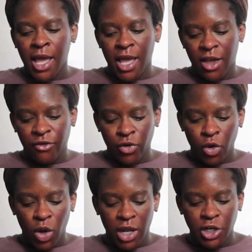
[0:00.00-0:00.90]

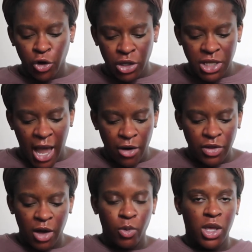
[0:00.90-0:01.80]
If it turns out
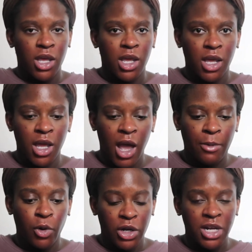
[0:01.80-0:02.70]
that
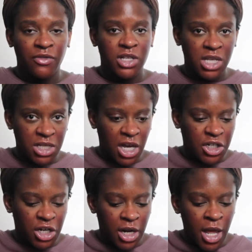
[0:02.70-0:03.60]
I'm going to have a
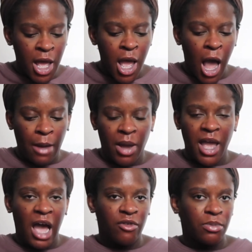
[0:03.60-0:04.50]
C-section, I might
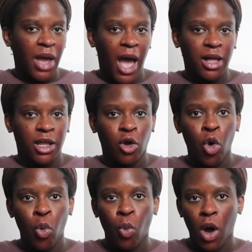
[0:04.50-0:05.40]
have him pack like
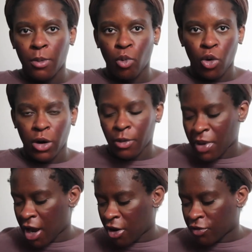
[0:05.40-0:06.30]
1 more
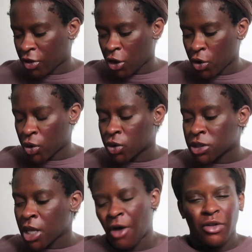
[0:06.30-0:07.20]
pair of
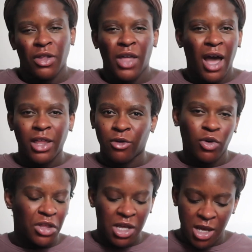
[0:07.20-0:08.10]
clothes. Other than that, like
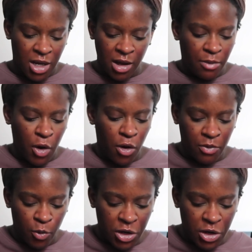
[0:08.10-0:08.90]
really he can come home.